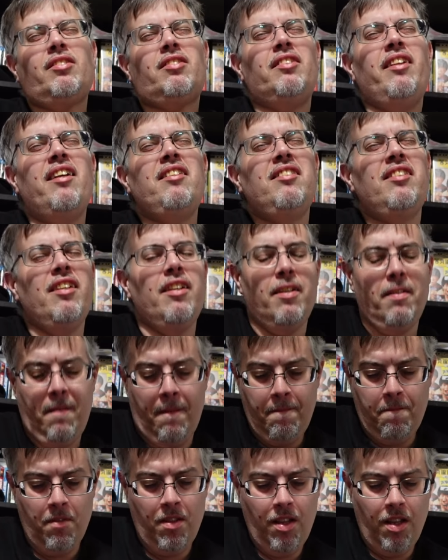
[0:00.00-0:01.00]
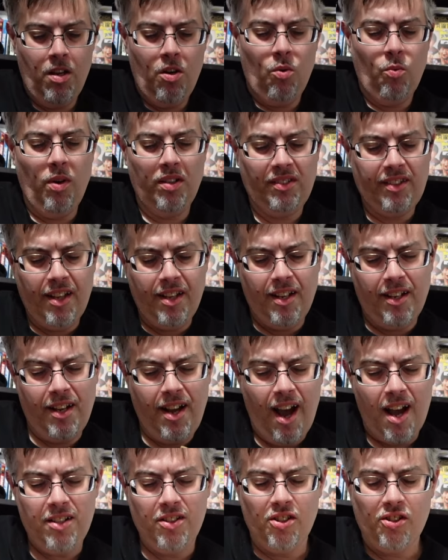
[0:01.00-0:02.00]
Let's see what they
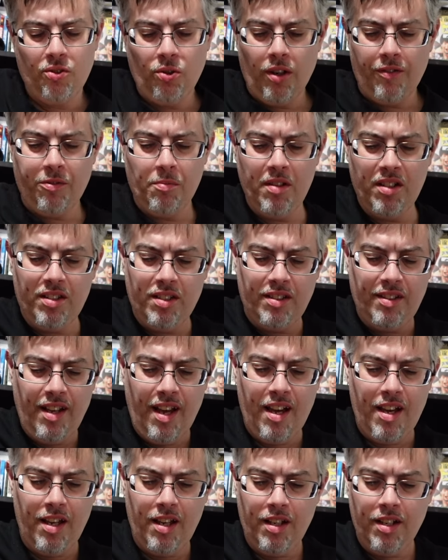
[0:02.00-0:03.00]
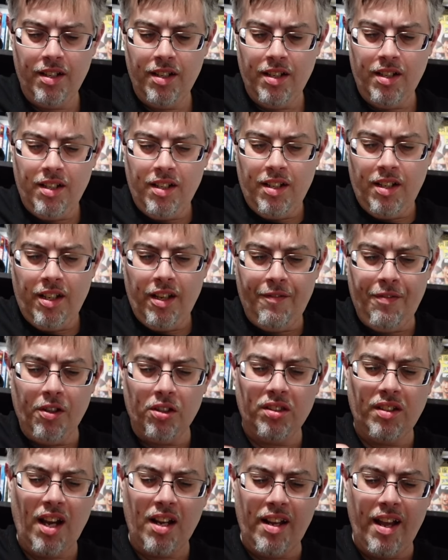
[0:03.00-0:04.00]
got in store for me today. It
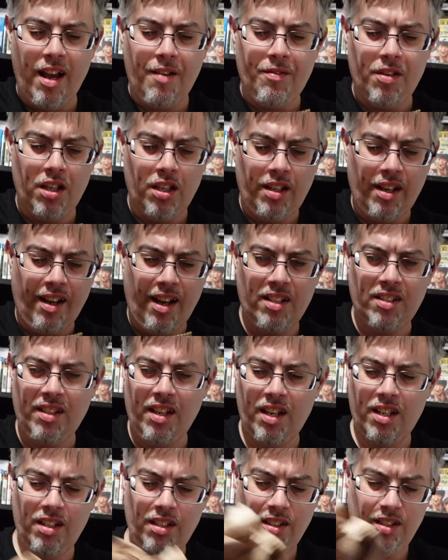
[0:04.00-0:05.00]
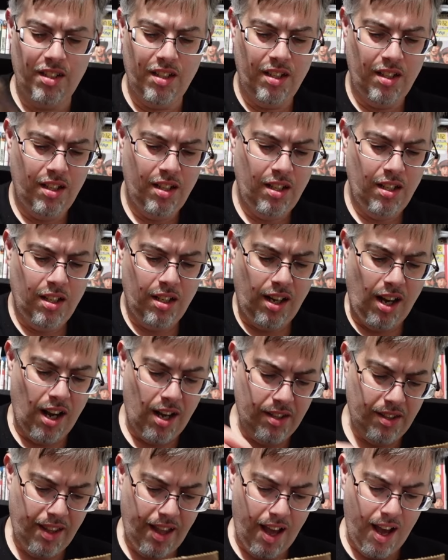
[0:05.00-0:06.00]
feels kind of heavy, like I said.
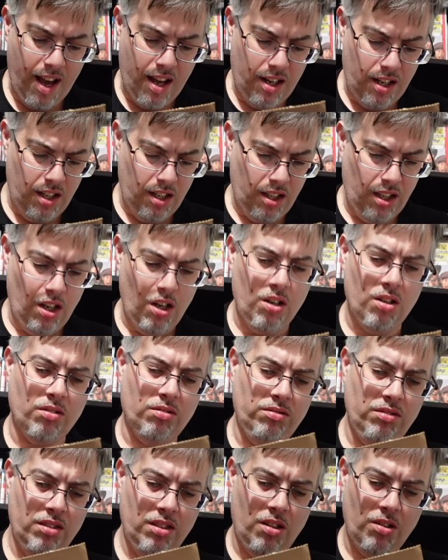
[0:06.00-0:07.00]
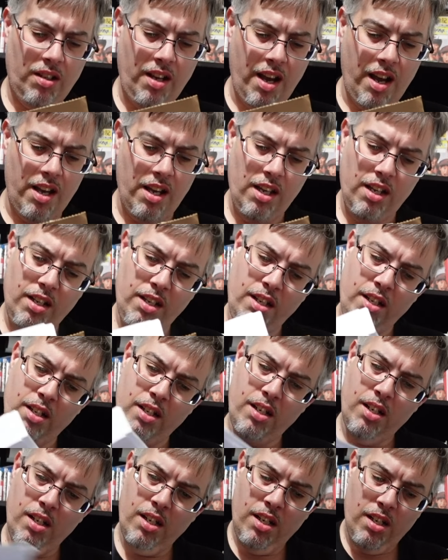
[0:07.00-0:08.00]
Got that. Oh, okay.
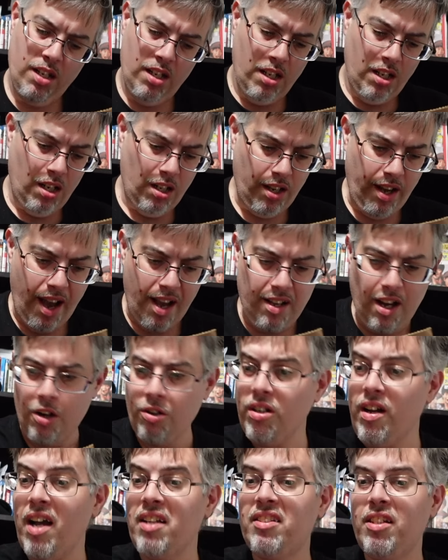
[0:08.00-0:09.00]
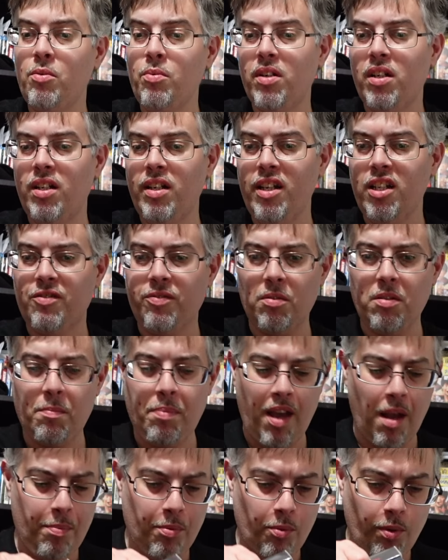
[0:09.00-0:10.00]
Okay, I, I see what it is from the
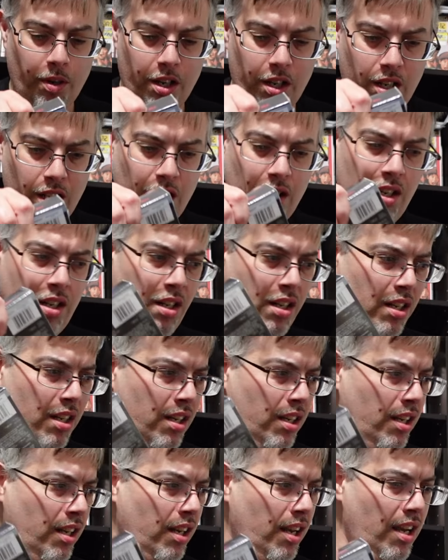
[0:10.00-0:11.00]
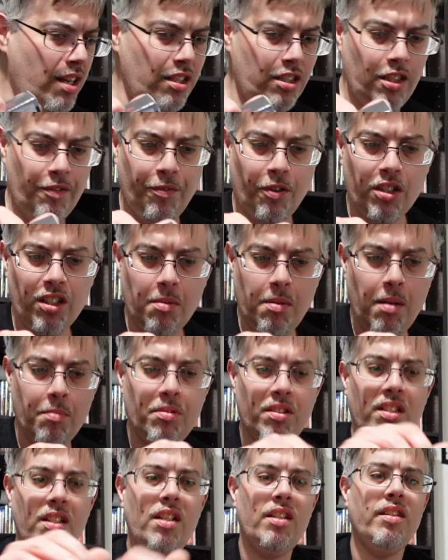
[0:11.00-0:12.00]
paperwork, and it's the first time I'm
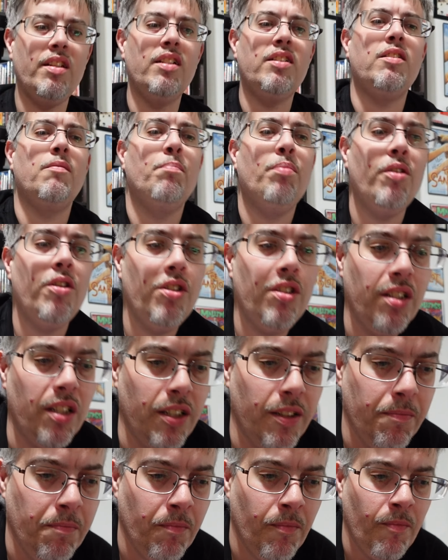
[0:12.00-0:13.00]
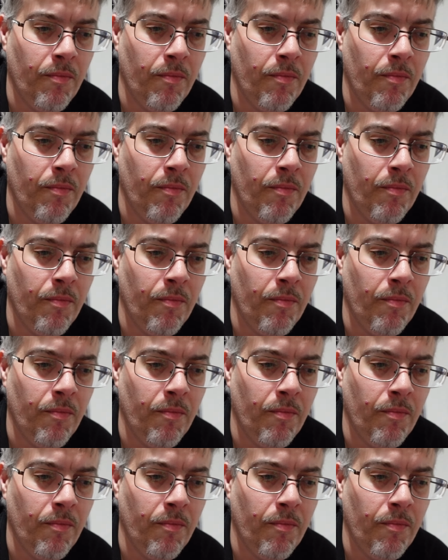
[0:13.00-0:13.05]
seeing this in person,